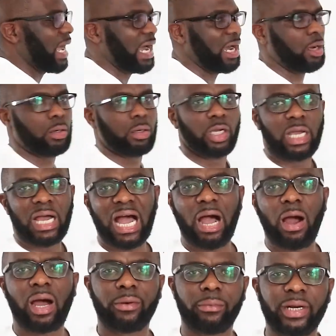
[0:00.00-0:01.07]
out
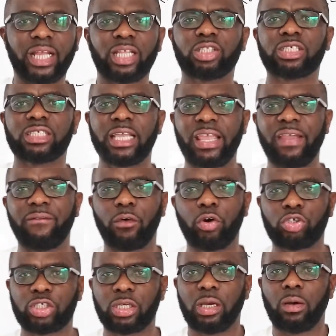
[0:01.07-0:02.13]
our rent give
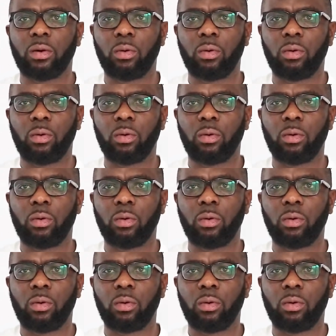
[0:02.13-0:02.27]
us